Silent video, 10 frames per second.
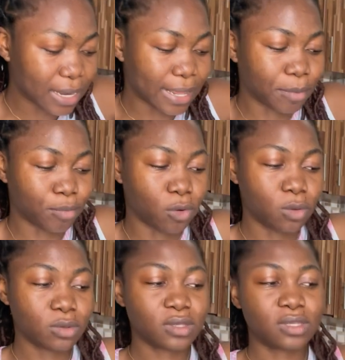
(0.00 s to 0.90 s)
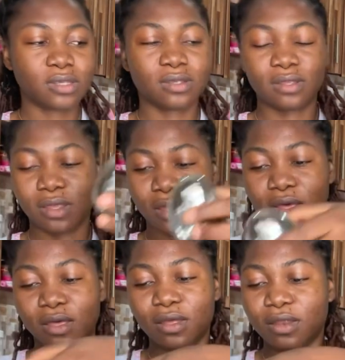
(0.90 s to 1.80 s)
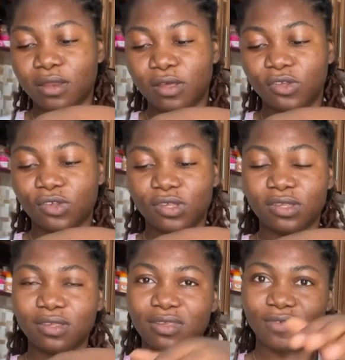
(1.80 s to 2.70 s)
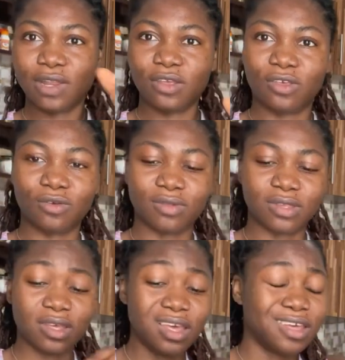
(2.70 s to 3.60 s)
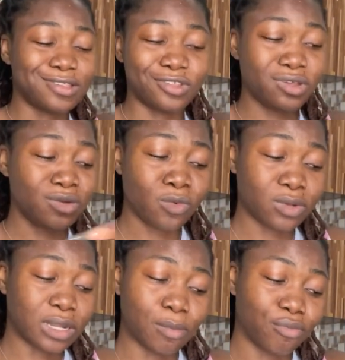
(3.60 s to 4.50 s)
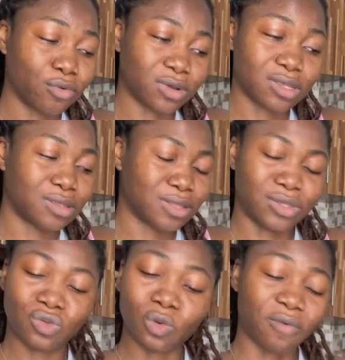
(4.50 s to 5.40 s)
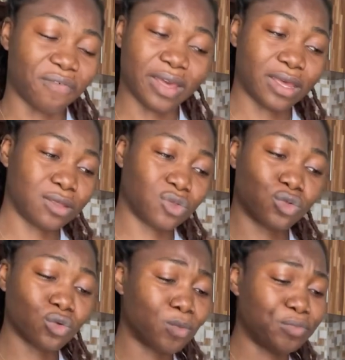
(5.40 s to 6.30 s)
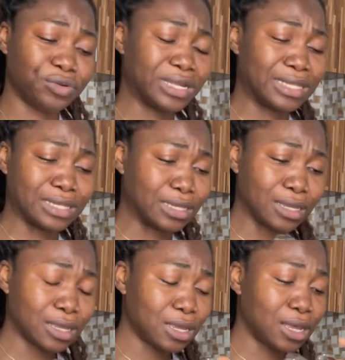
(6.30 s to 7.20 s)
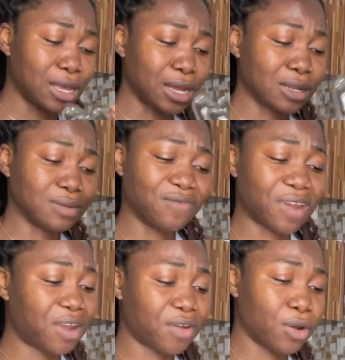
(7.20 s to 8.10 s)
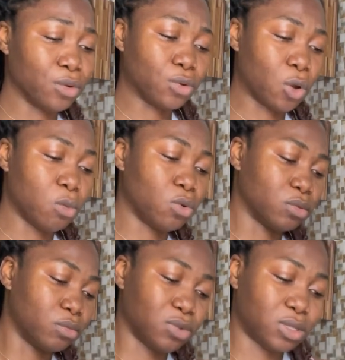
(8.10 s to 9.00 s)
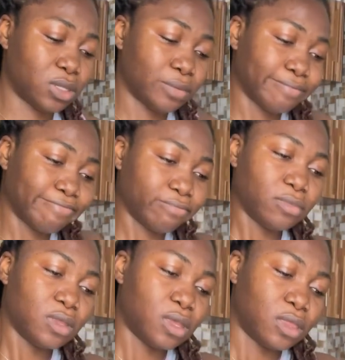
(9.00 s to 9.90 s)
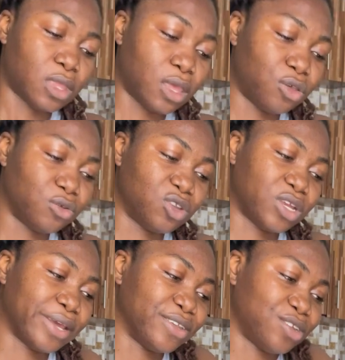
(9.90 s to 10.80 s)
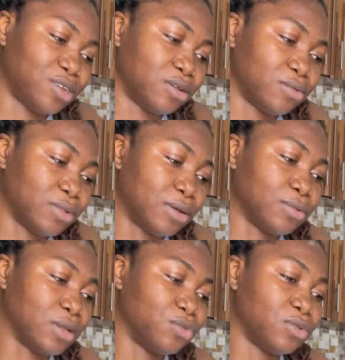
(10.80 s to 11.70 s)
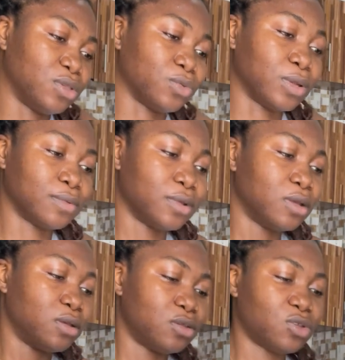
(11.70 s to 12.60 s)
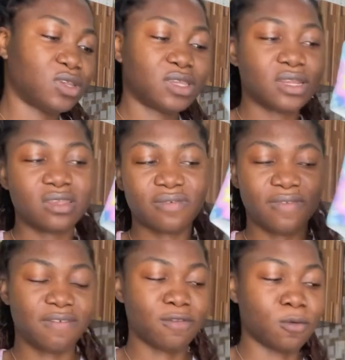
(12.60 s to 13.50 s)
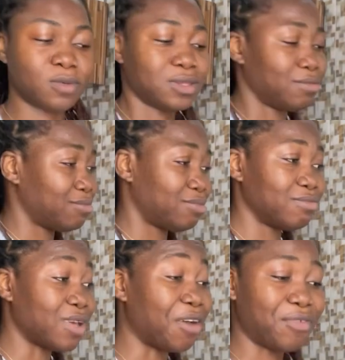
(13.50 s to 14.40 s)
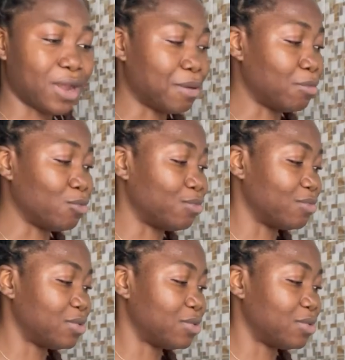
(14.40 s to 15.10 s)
like balls yeah it's just it's really cute the other one that broke is so fine so pretty and very very uncommon but thank you GIG now now do this one so she's saying these flip-flops african mom